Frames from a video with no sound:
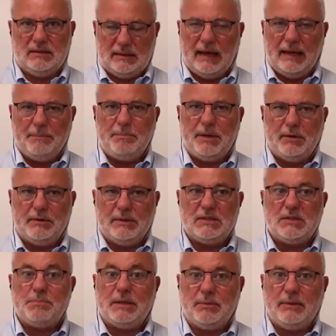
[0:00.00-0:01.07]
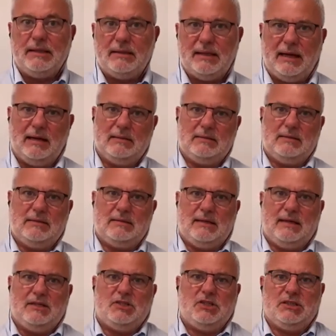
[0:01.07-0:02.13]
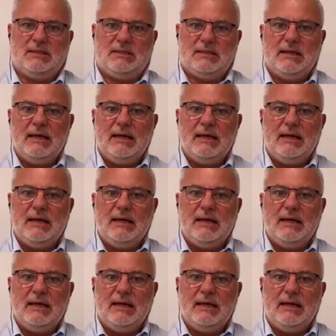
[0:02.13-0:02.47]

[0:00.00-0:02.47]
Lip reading: time periods between dialysis sessions.